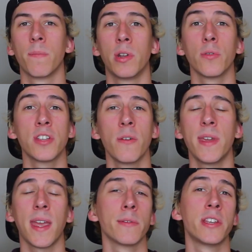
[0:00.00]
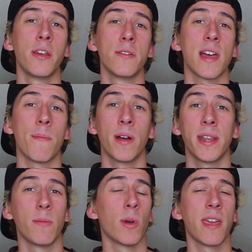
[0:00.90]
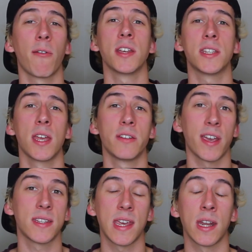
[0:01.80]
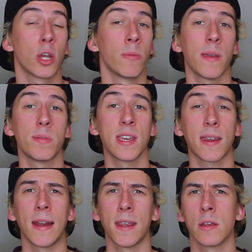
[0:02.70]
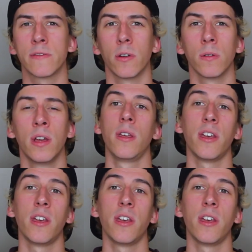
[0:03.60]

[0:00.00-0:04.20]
But also being able to use that money when they reach the age of 18 could be particularly useful